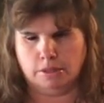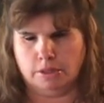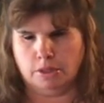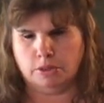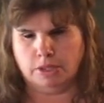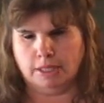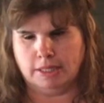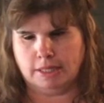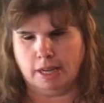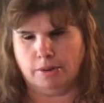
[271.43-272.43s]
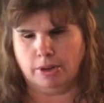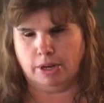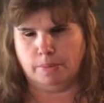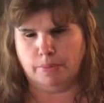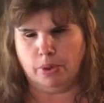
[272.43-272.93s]
So since it's getting
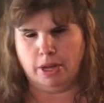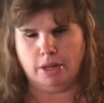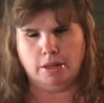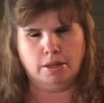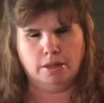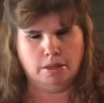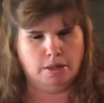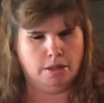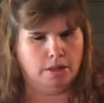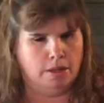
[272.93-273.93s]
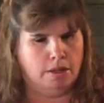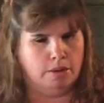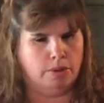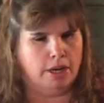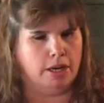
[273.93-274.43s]
ready to boil,
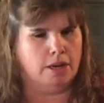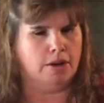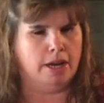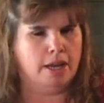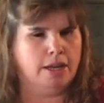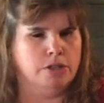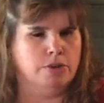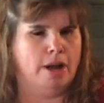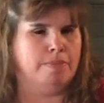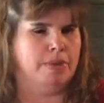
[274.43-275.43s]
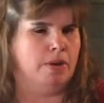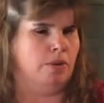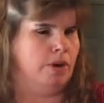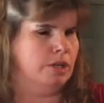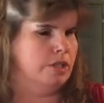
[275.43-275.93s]
we're gonna go on ahead and drop the
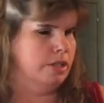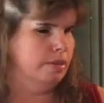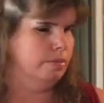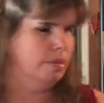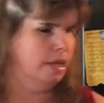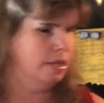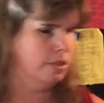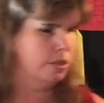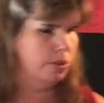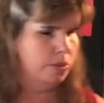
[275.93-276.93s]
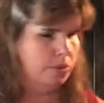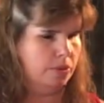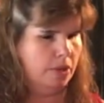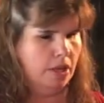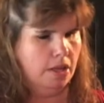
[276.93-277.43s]
orange
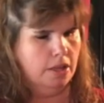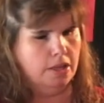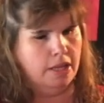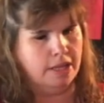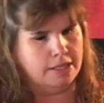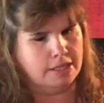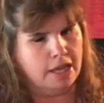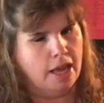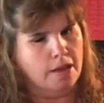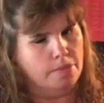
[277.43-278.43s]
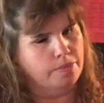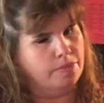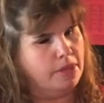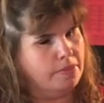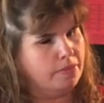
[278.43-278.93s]
into this.
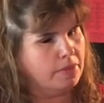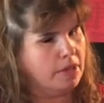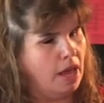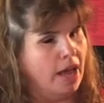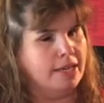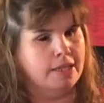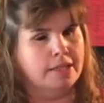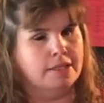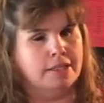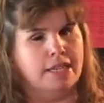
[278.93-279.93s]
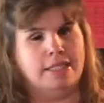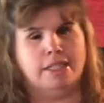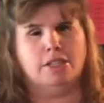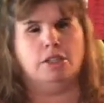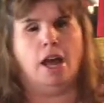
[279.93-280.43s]
I
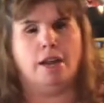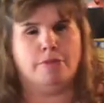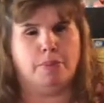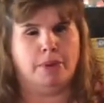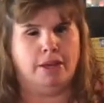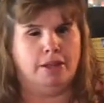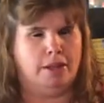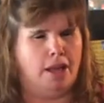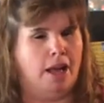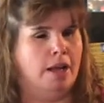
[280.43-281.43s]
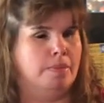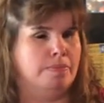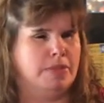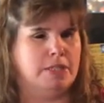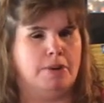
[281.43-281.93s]
zested a lot of the peel,
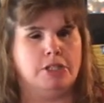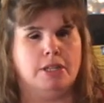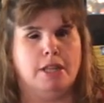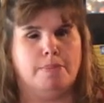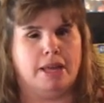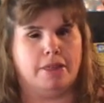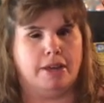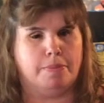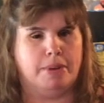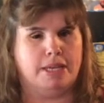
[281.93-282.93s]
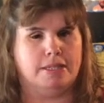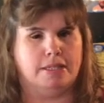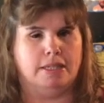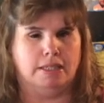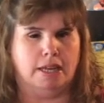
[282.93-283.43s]
especially the big thick piece
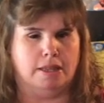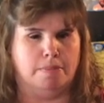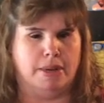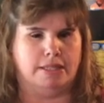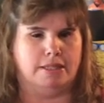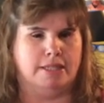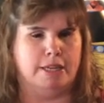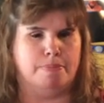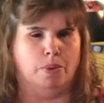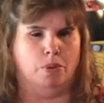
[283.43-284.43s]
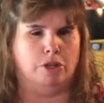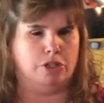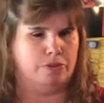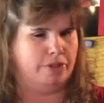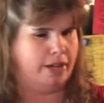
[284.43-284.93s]
because that's got the best deep
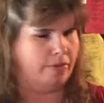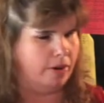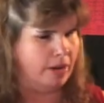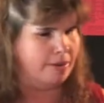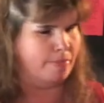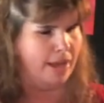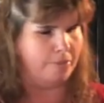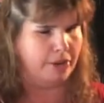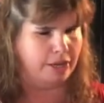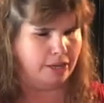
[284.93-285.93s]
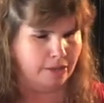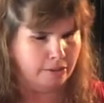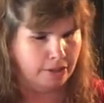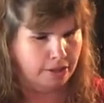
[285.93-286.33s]
orange flavor in my opinion.